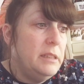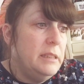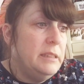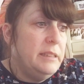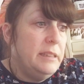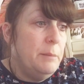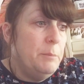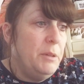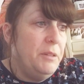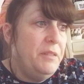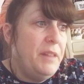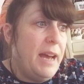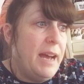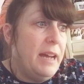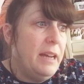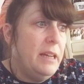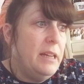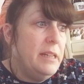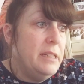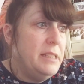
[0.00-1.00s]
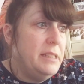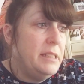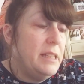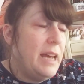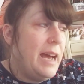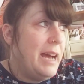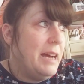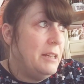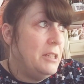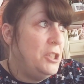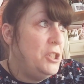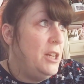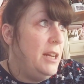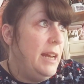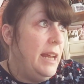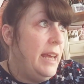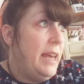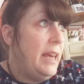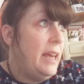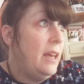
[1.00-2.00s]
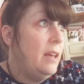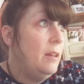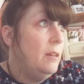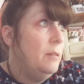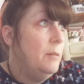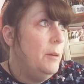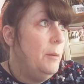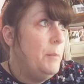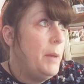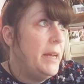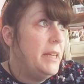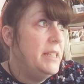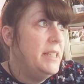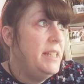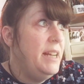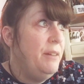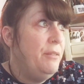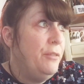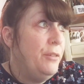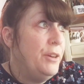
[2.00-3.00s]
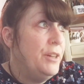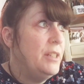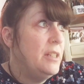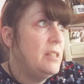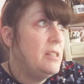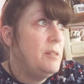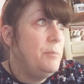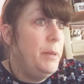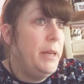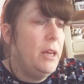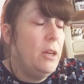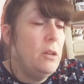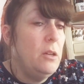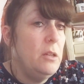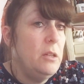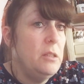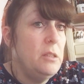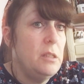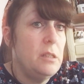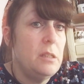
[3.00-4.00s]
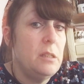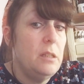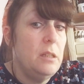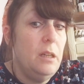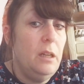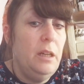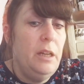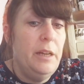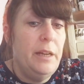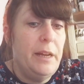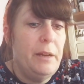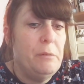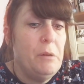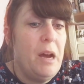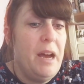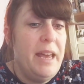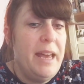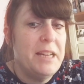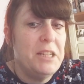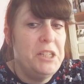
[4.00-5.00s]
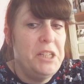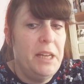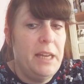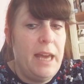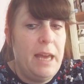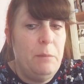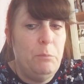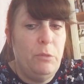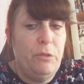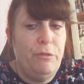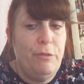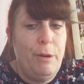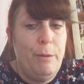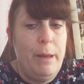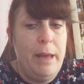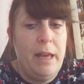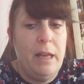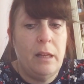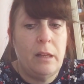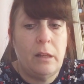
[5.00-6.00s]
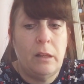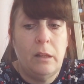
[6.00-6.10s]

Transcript: some of that has actually made a difference because you know I actually came through it